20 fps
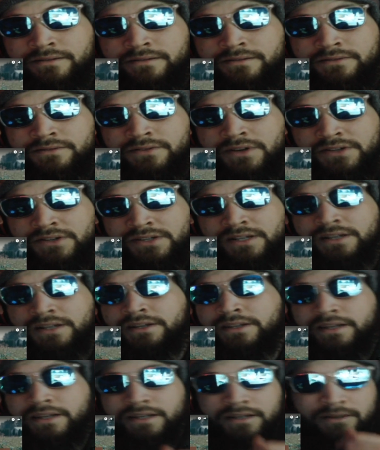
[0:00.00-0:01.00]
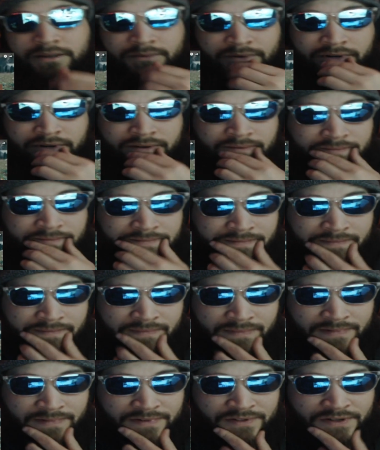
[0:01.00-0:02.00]
So I should look that up, right?
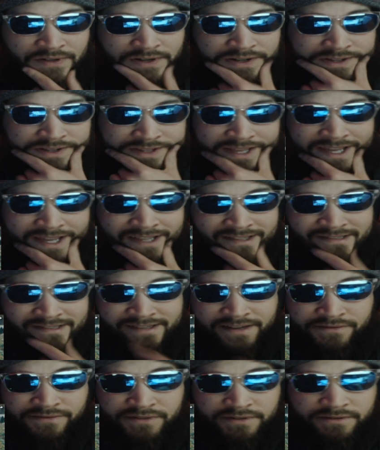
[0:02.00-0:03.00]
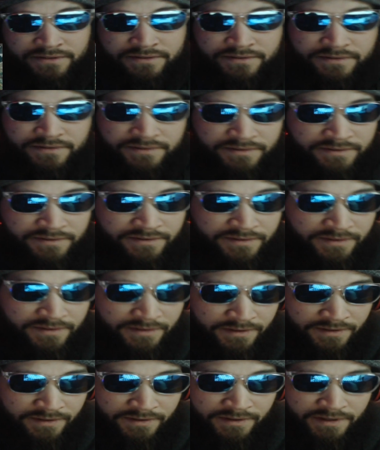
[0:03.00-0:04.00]
John 8:7.
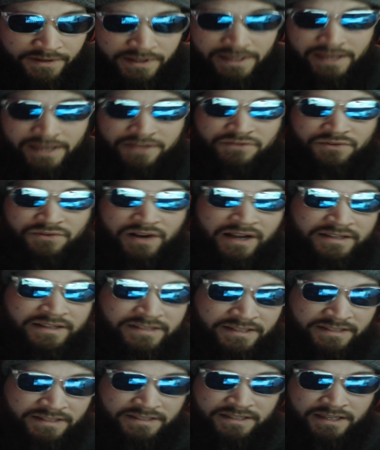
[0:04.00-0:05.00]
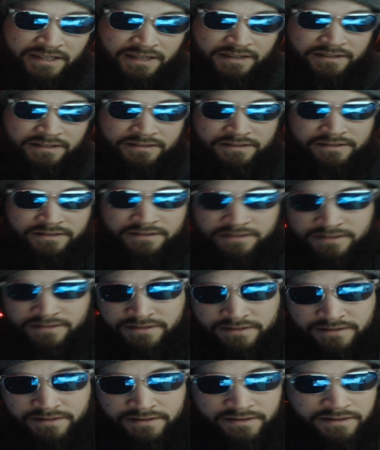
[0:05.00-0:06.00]
He has rocks in his hands
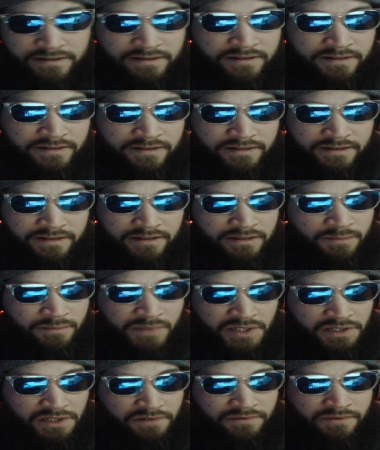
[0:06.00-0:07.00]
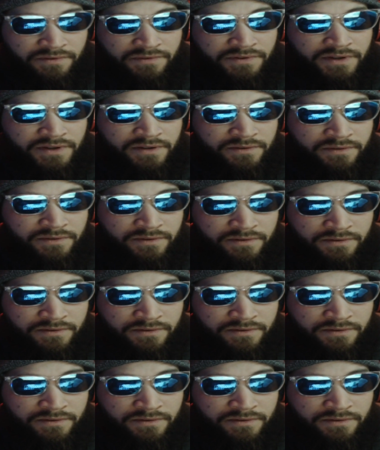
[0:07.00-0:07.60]
in the middle of a field.